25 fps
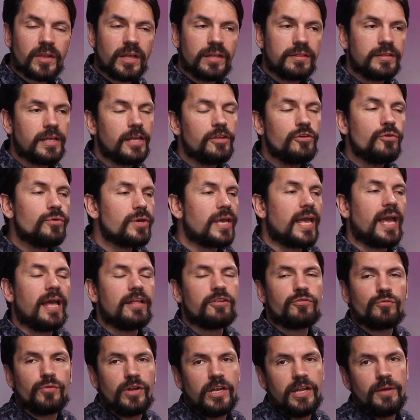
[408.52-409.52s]
then you
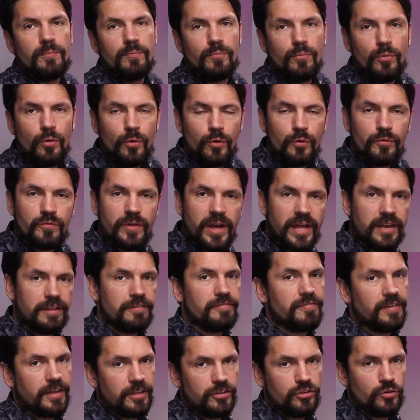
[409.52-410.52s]
can't really move
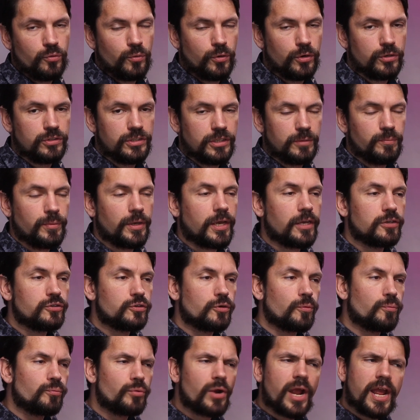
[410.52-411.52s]
anything towards it, because
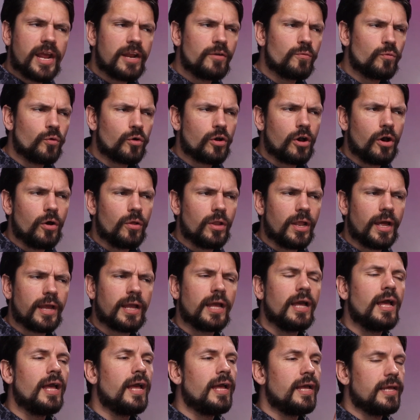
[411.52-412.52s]
your brain will go
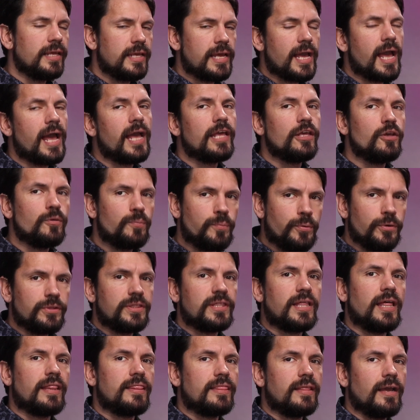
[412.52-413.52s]
like, yeah, you
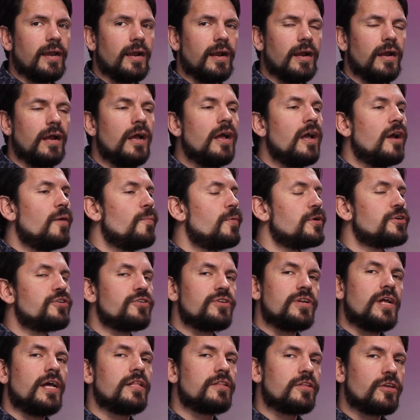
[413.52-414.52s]
put that there, but
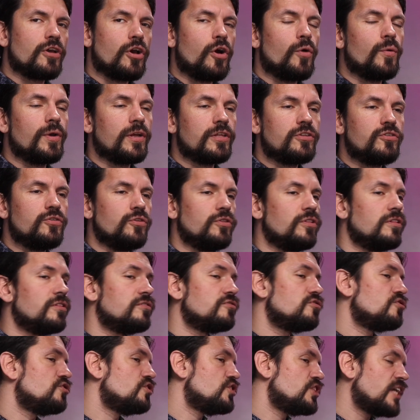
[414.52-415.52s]
you're not going to
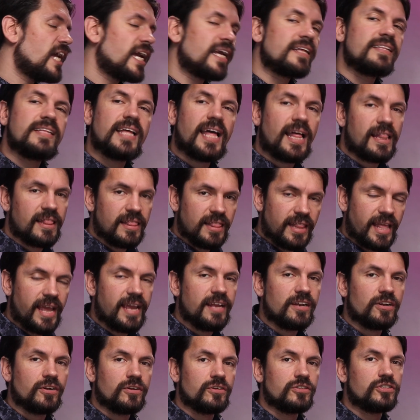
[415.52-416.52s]
check that
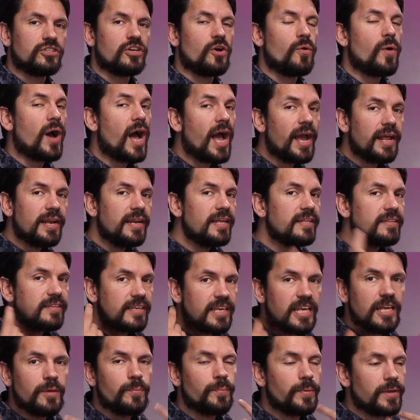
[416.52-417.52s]
later. So I need to
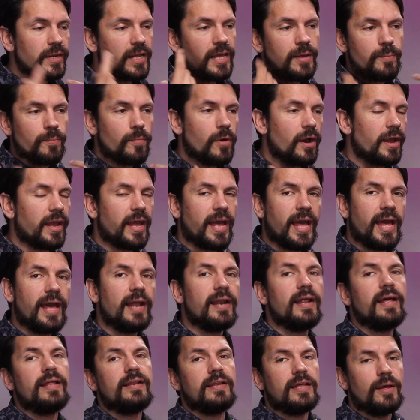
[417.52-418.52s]
keep it in my
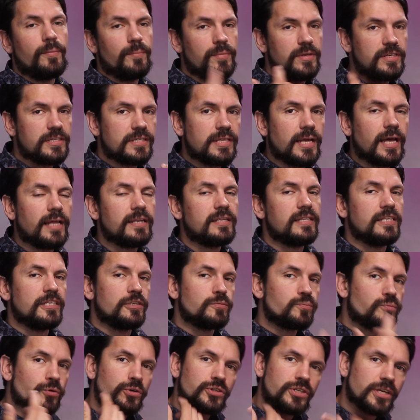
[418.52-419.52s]
head. And that means that
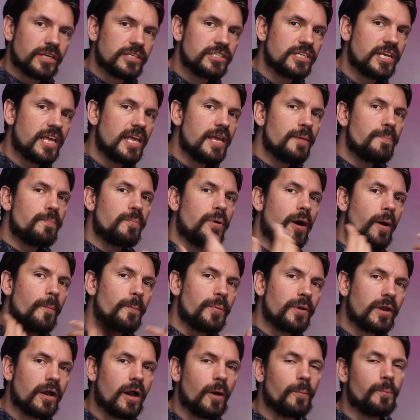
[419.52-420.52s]
these projects keep
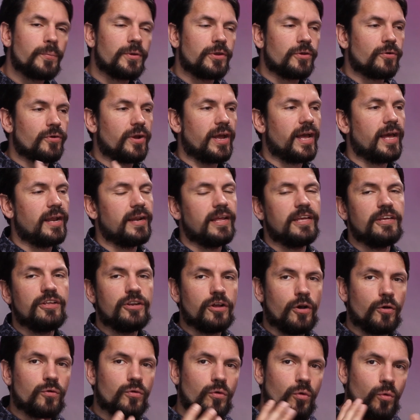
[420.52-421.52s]
popping up in your head and you
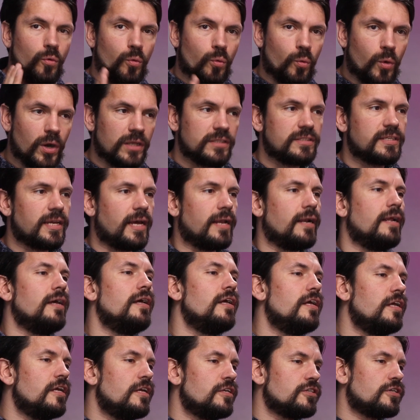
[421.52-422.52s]
don't want that.
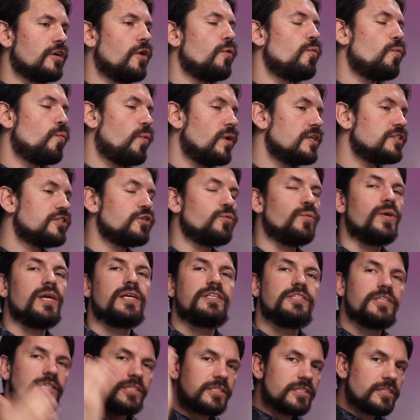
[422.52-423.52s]
So once a
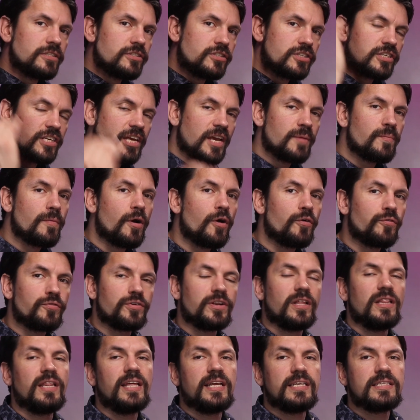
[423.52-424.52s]
week, just skim over
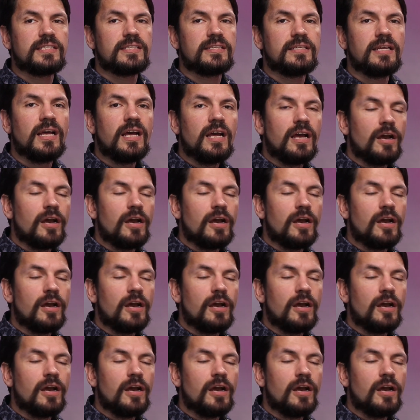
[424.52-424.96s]
the list,